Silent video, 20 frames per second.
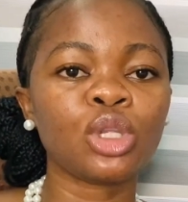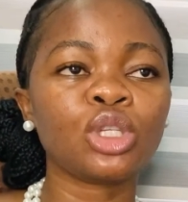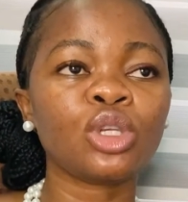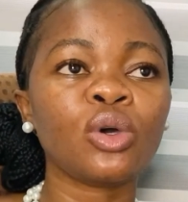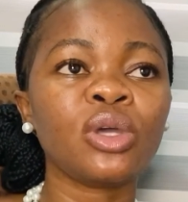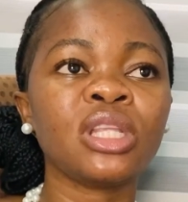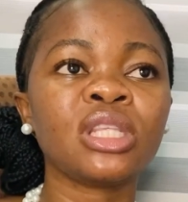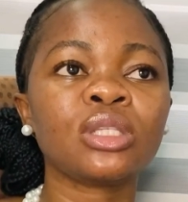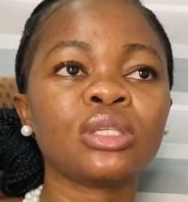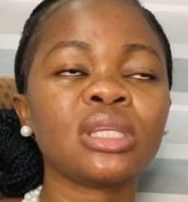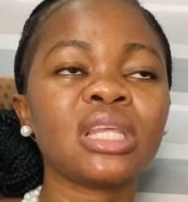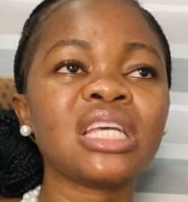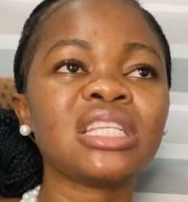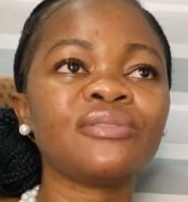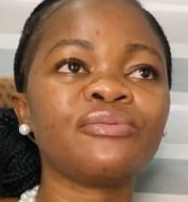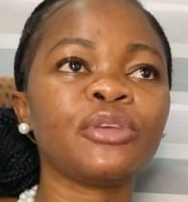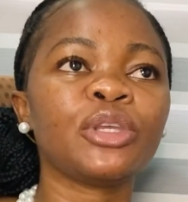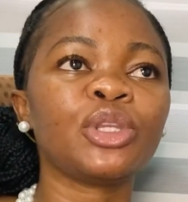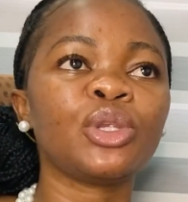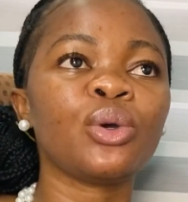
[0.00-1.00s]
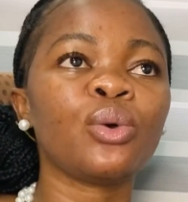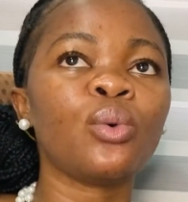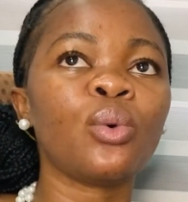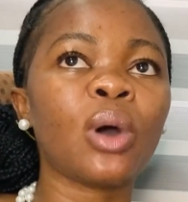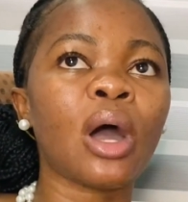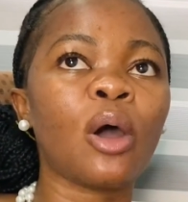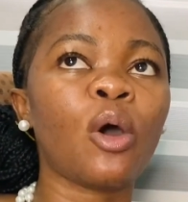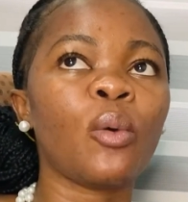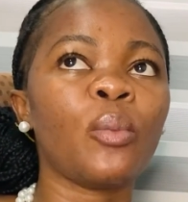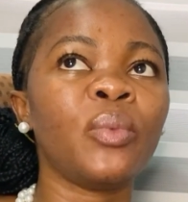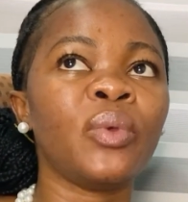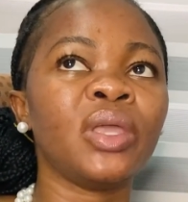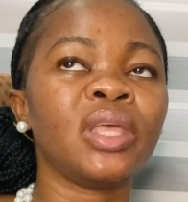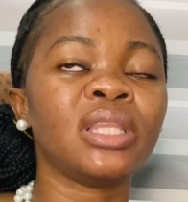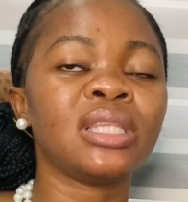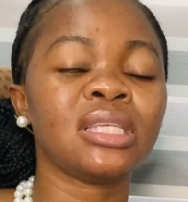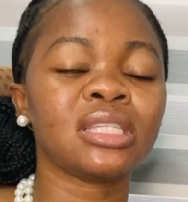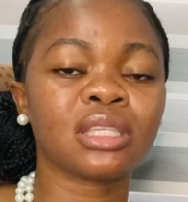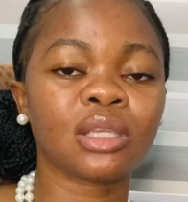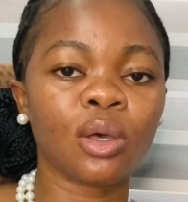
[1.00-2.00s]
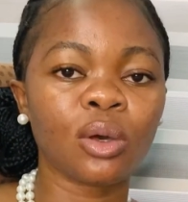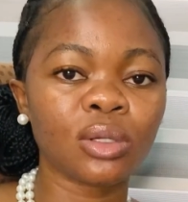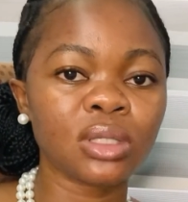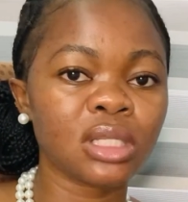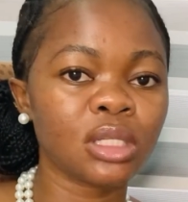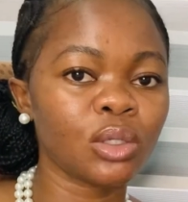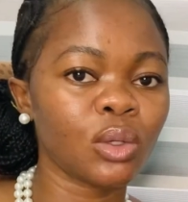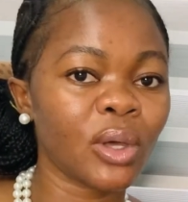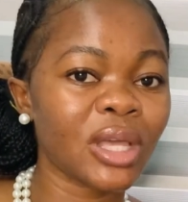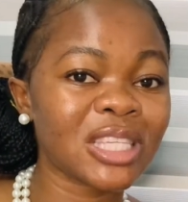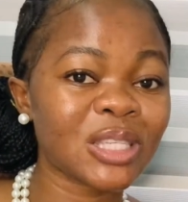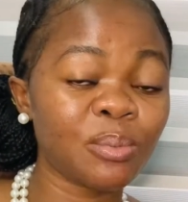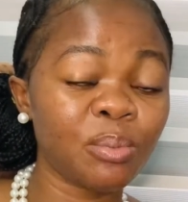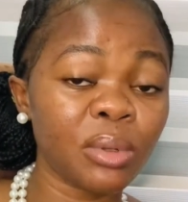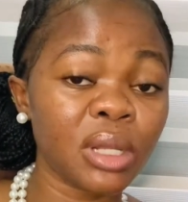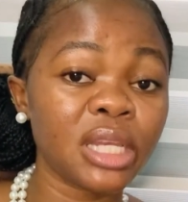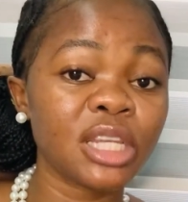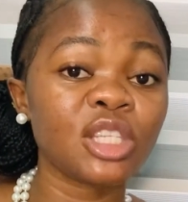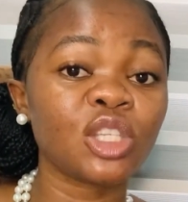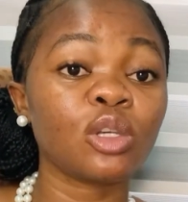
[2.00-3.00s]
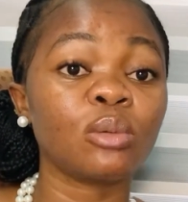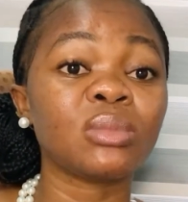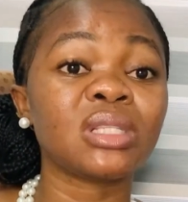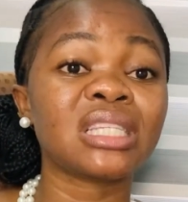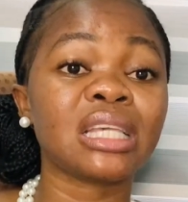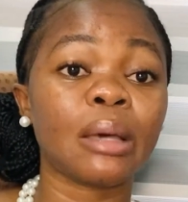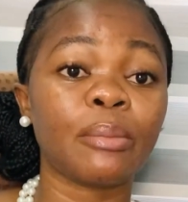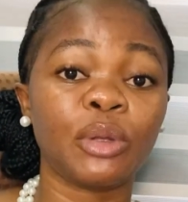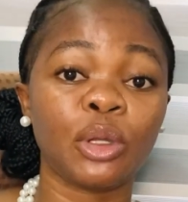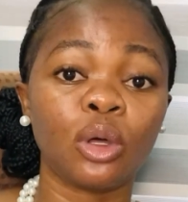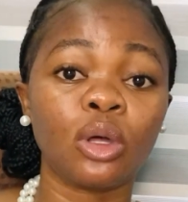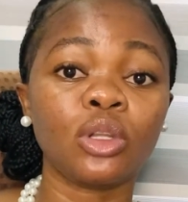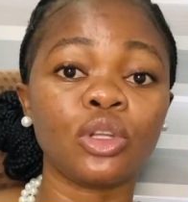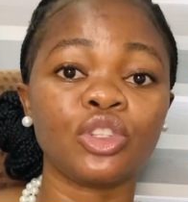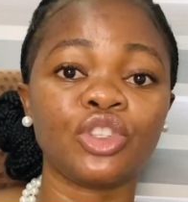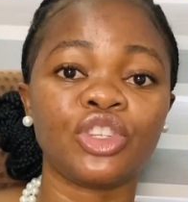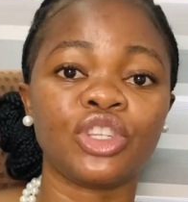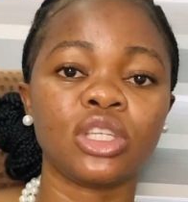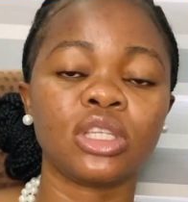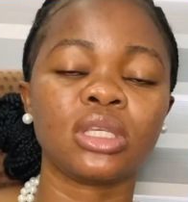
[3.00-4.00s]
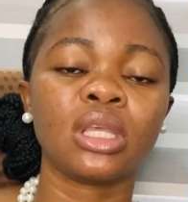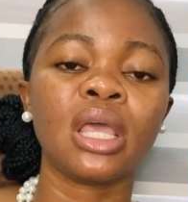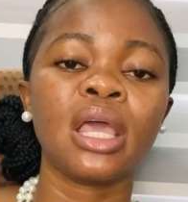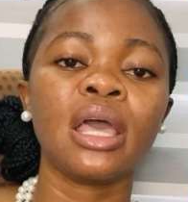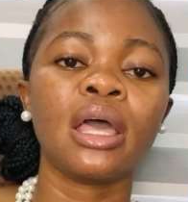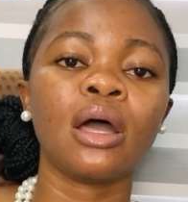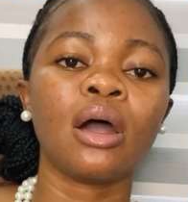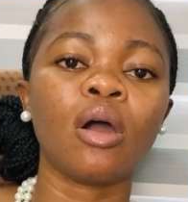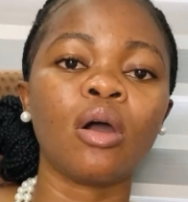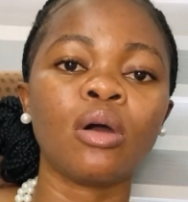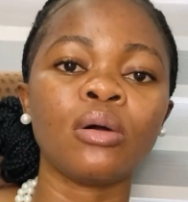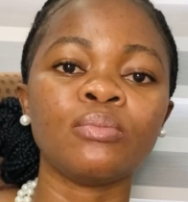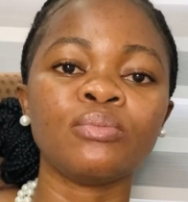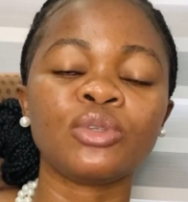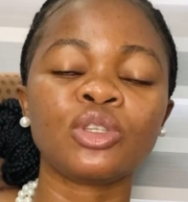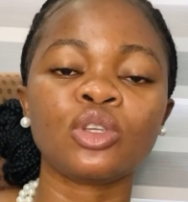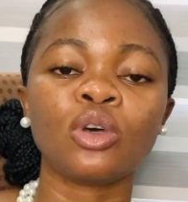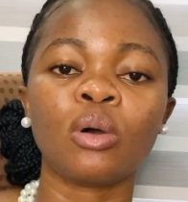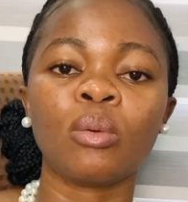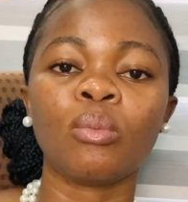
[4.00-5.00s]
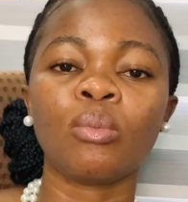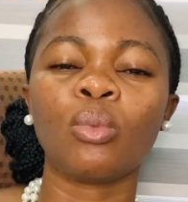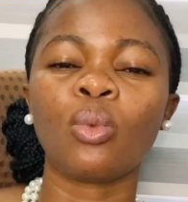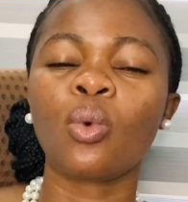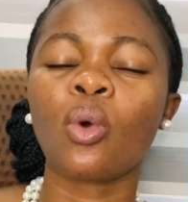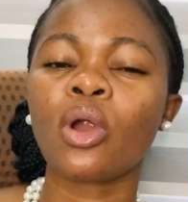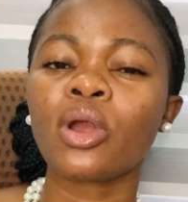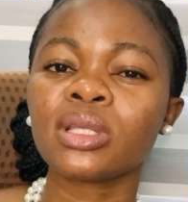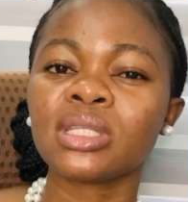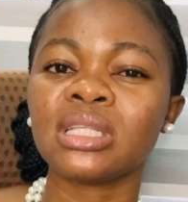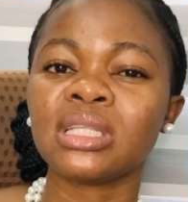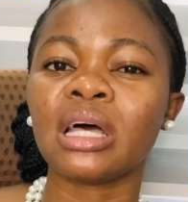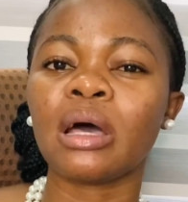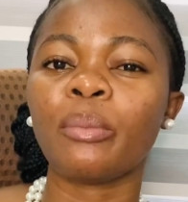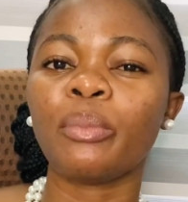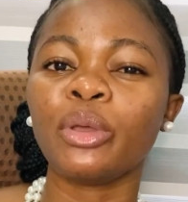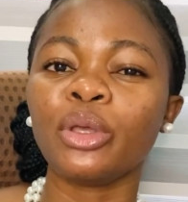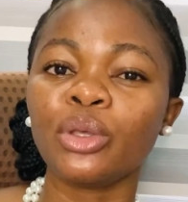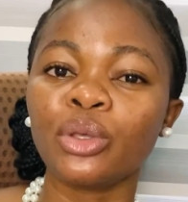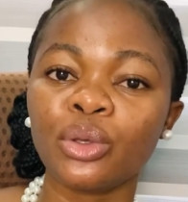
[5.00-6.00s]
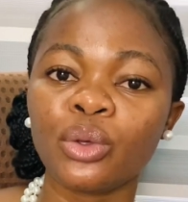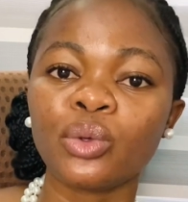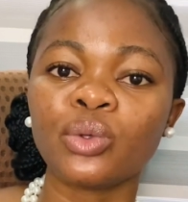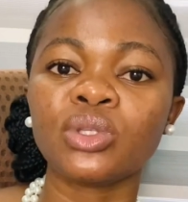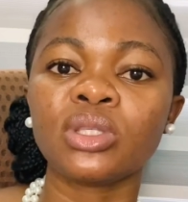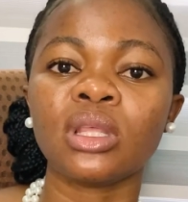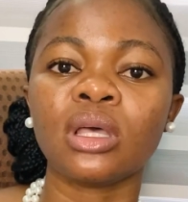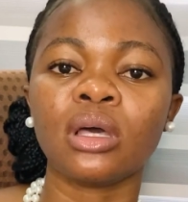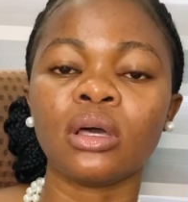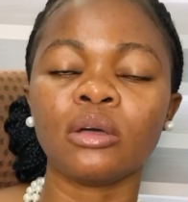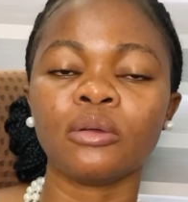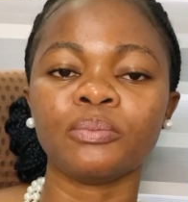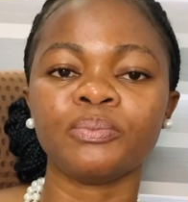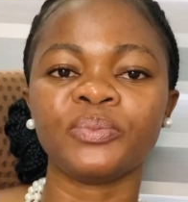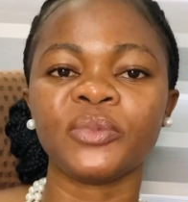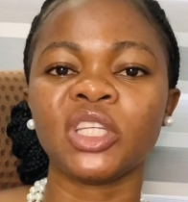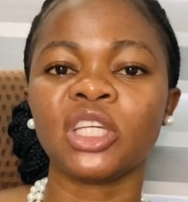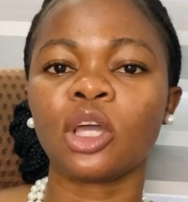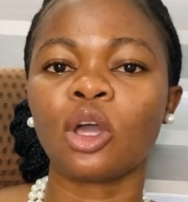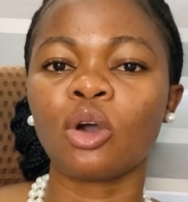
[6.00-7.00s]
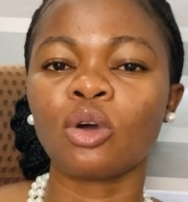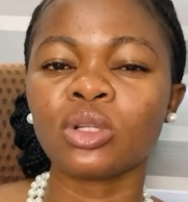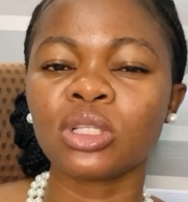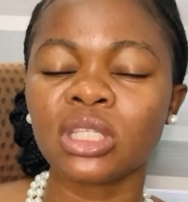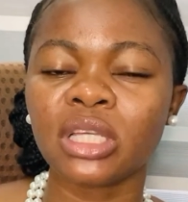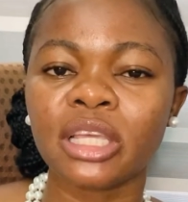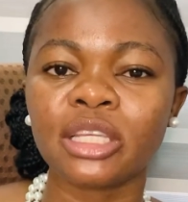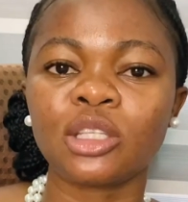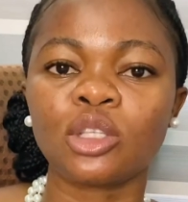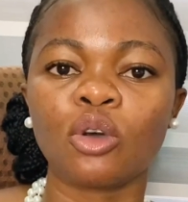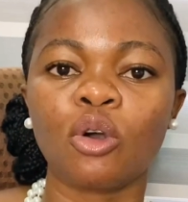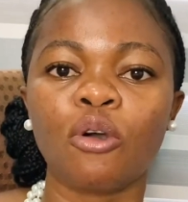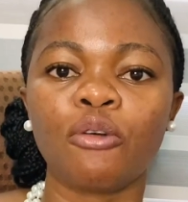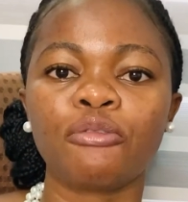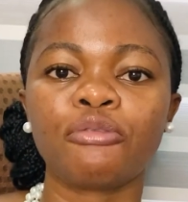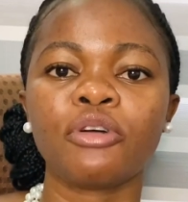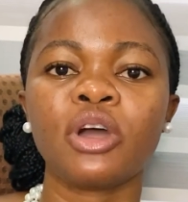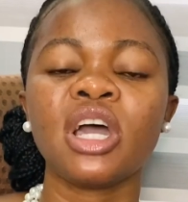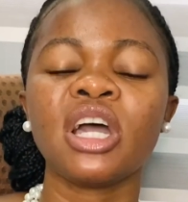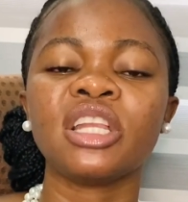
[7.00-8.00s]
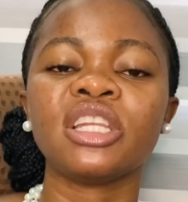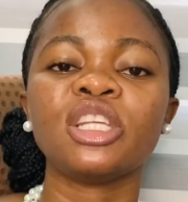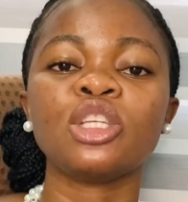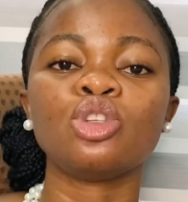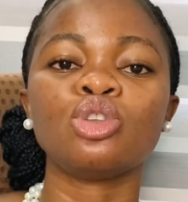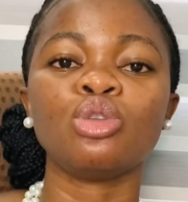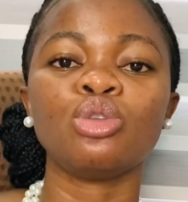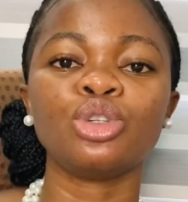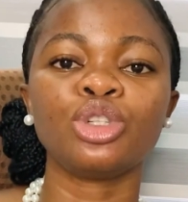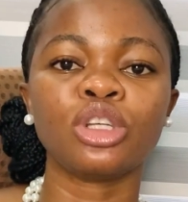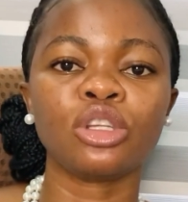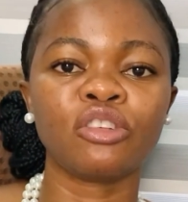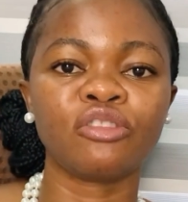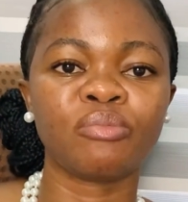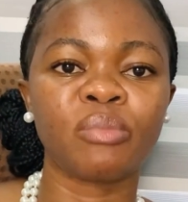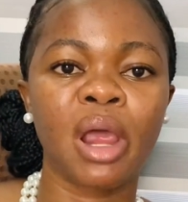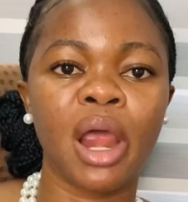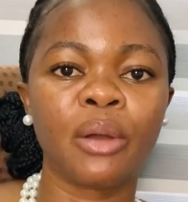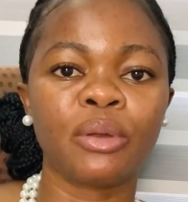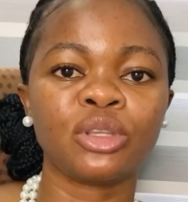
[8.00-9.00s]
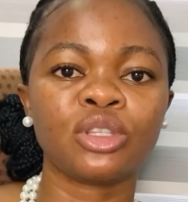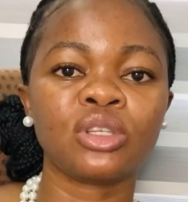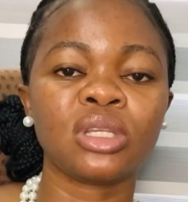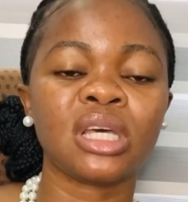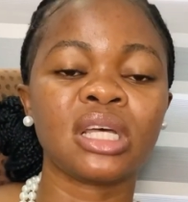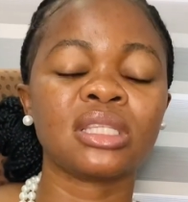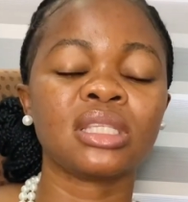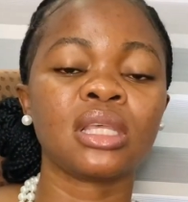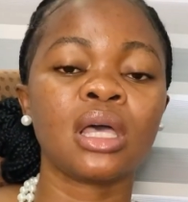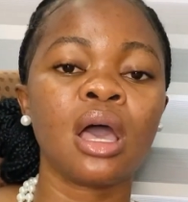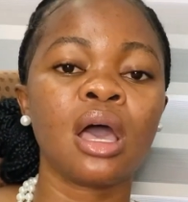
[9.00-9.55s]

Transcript: So in today's video, I'll be discussing or explaining some terminologies, some words that are being used in the context of dissolution of marriage, so that